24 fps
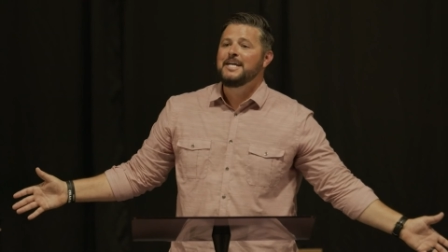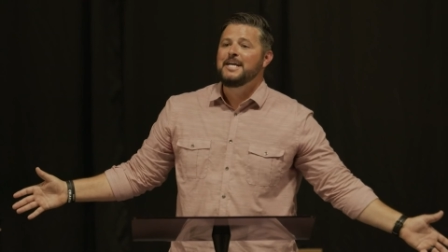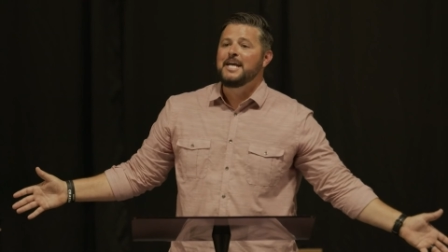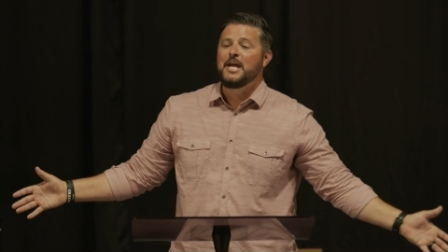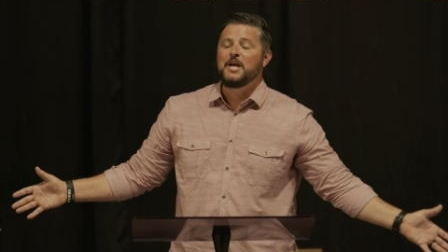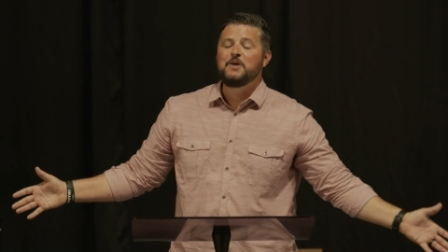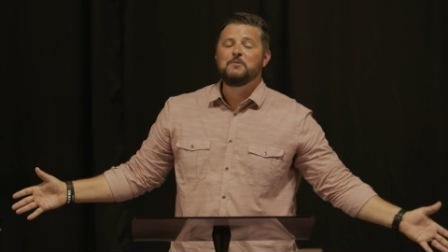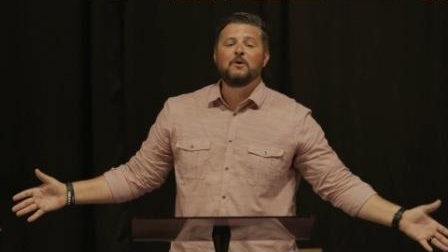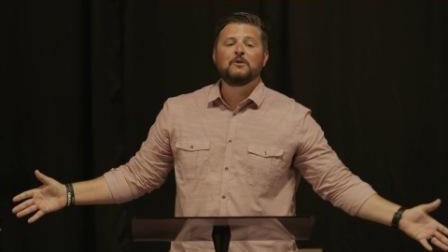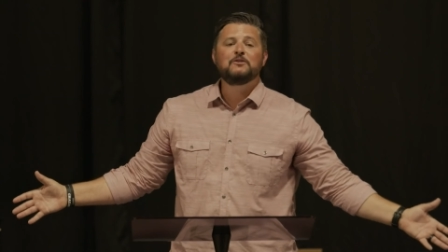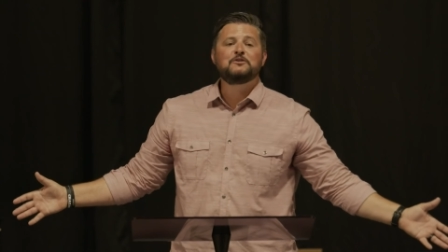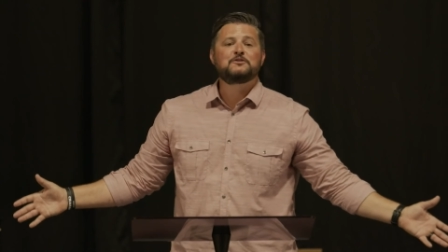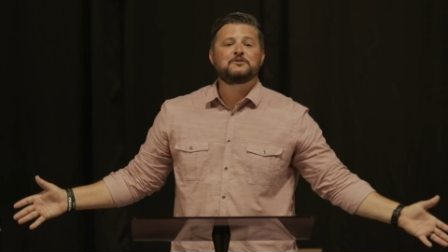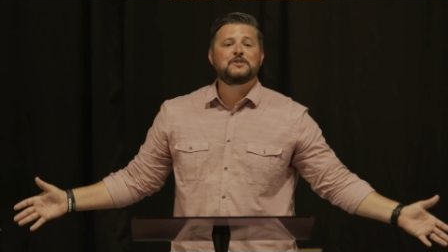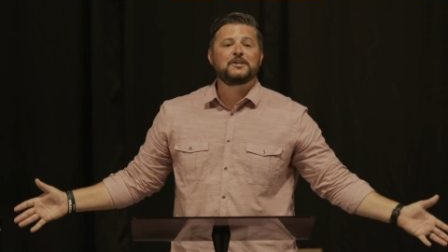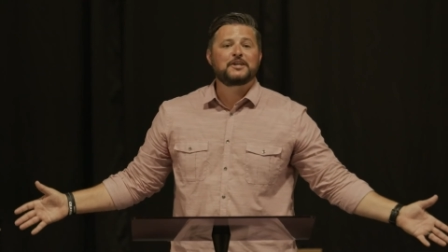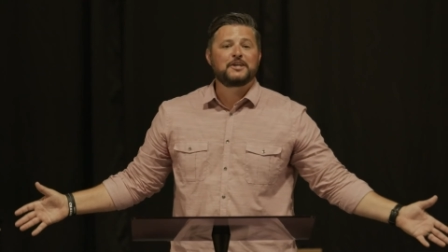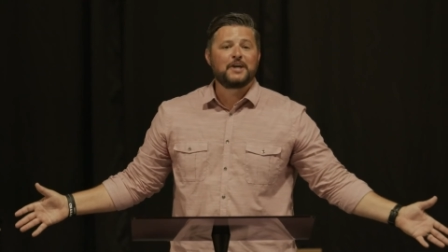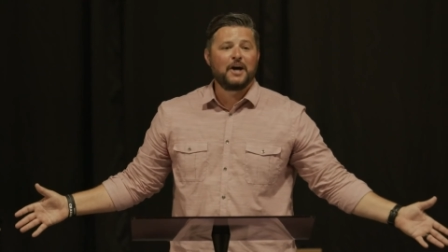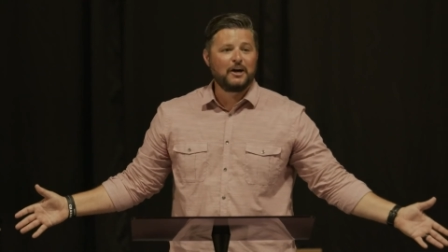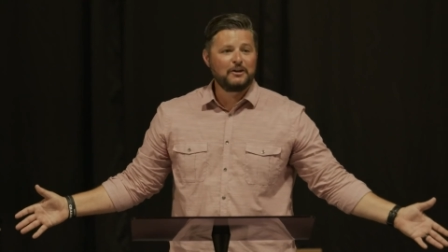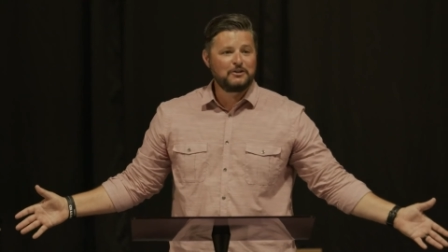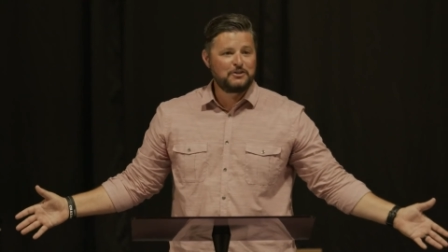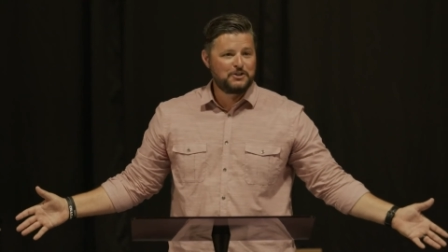He wants to
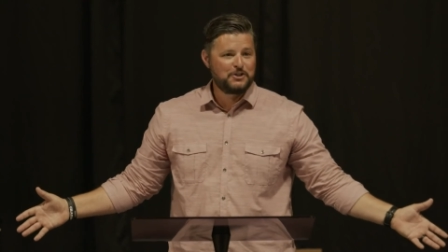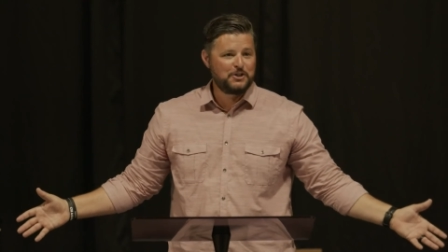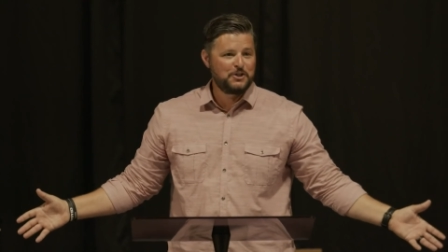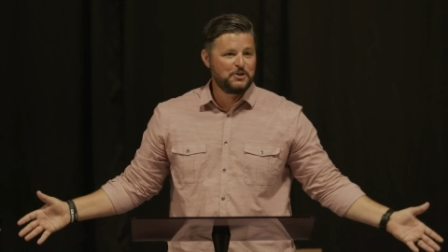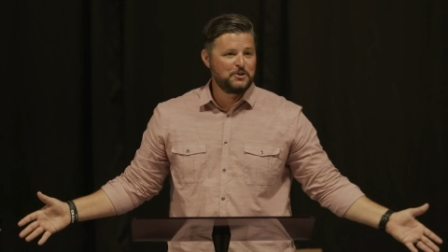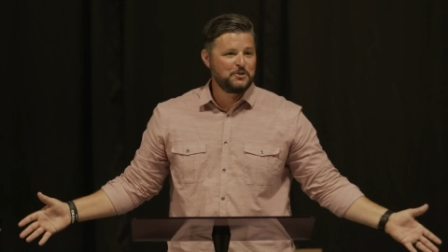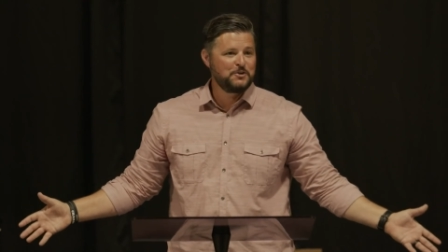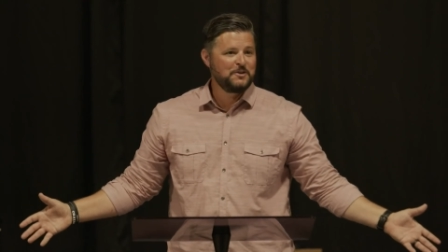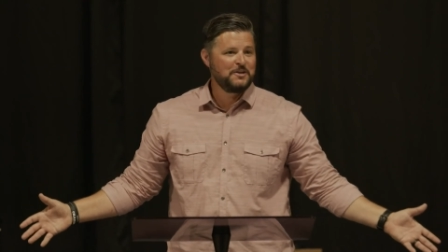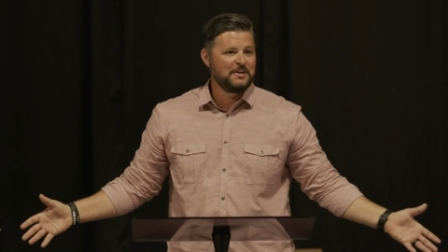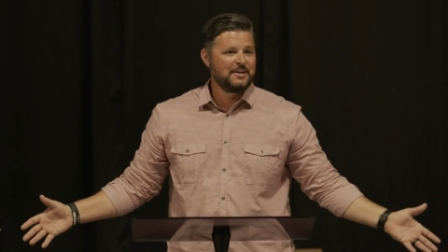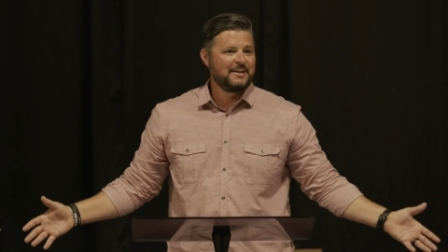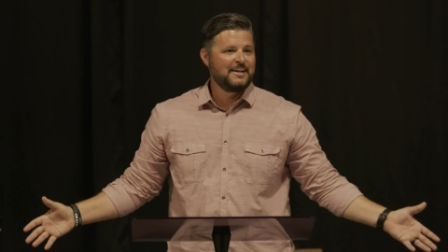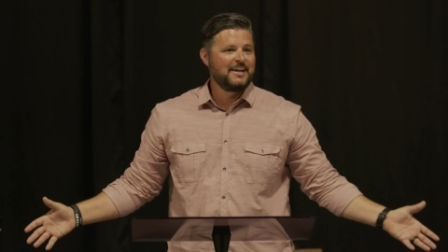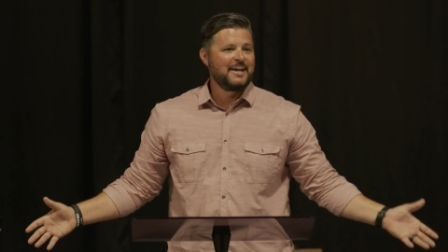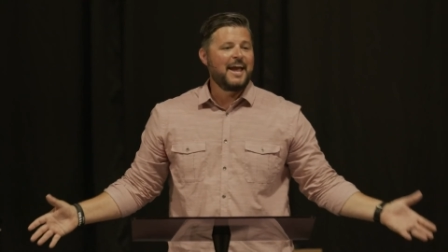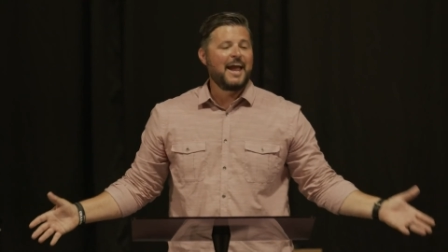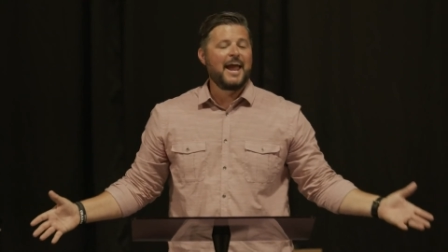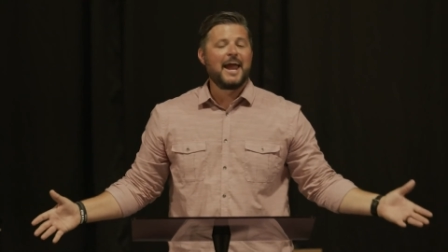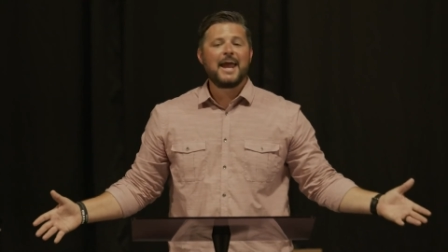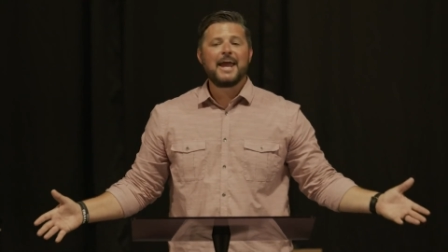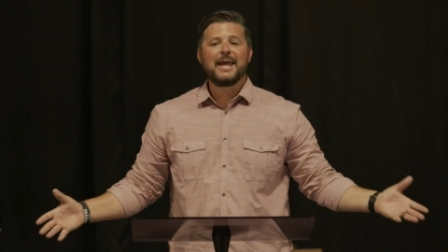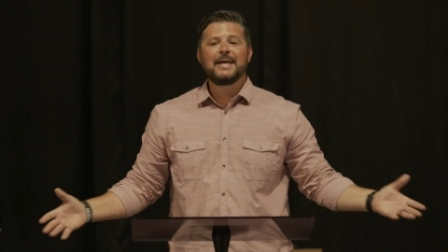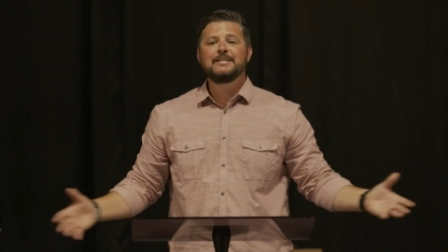cut you
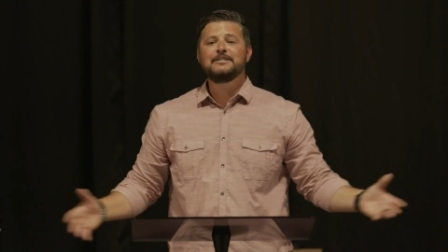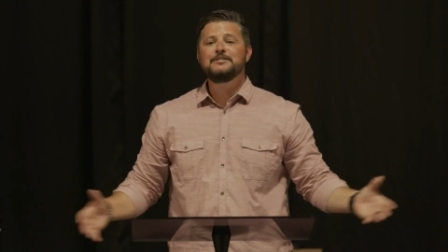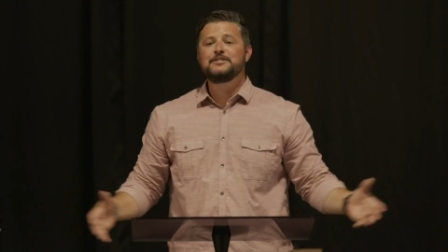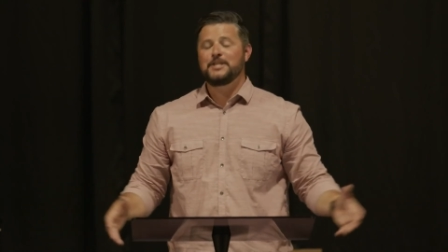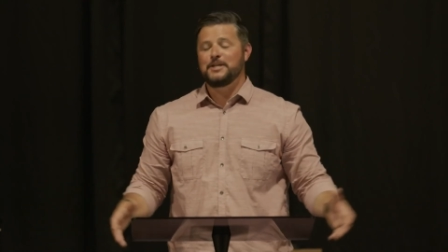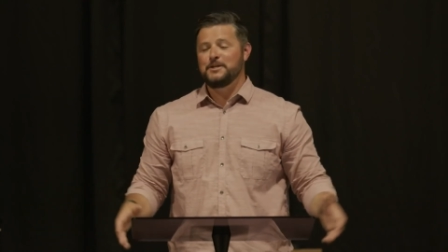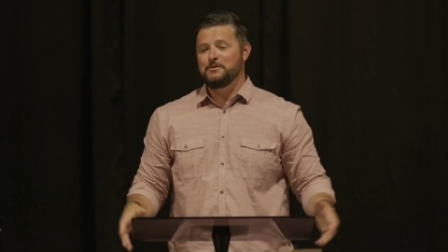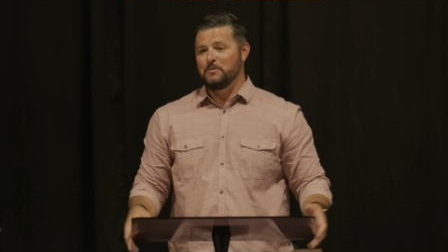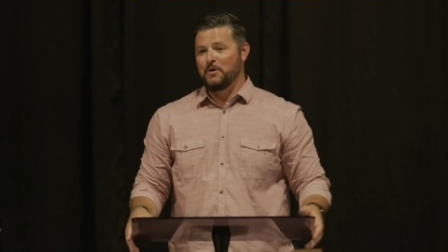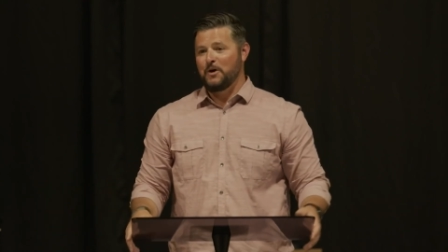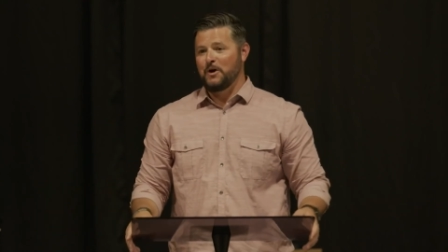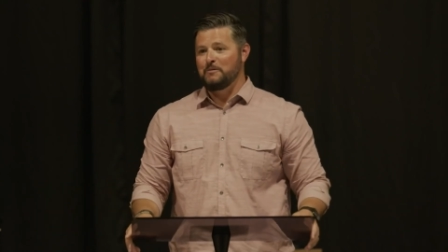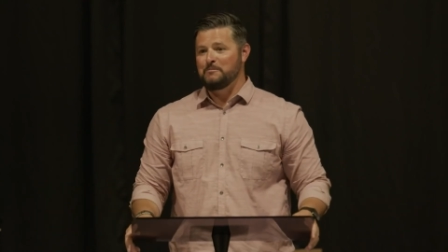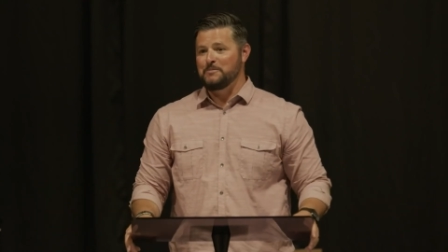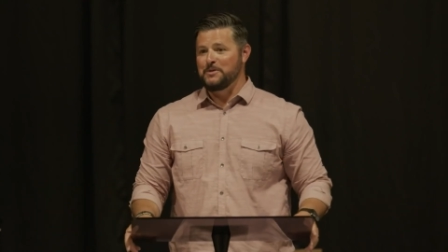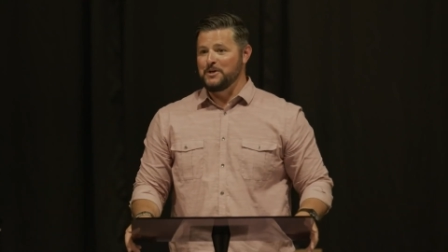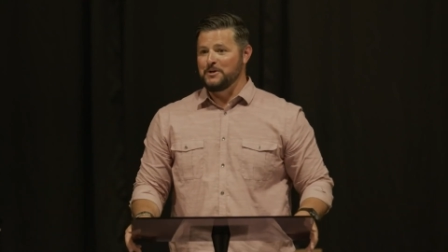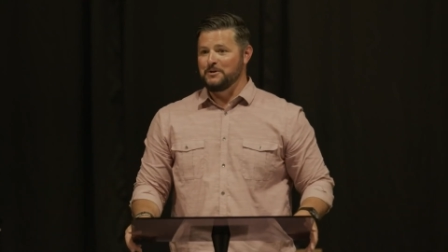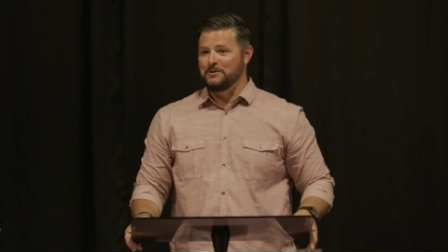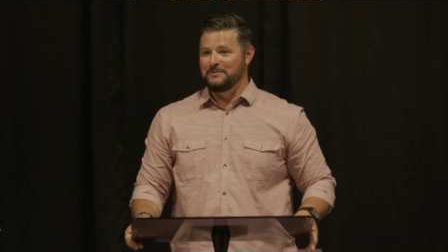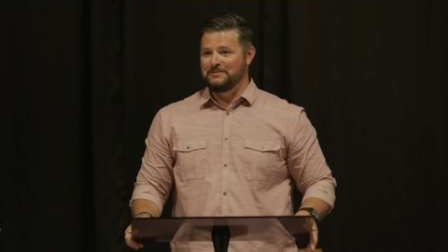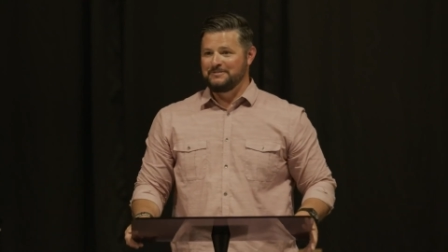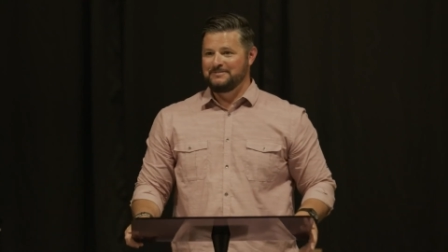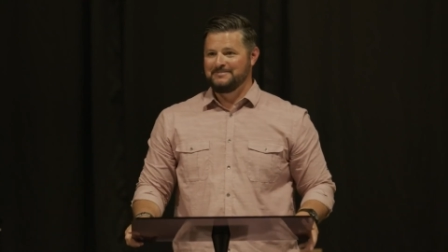and deworm
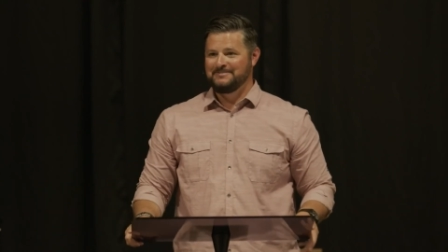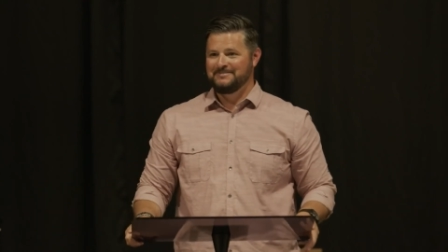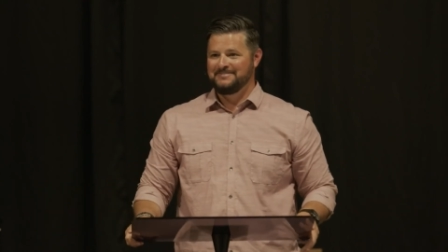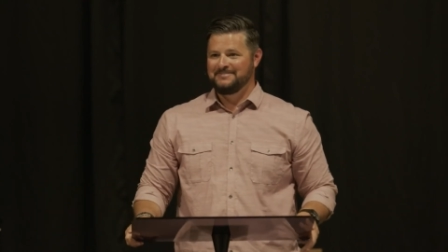you.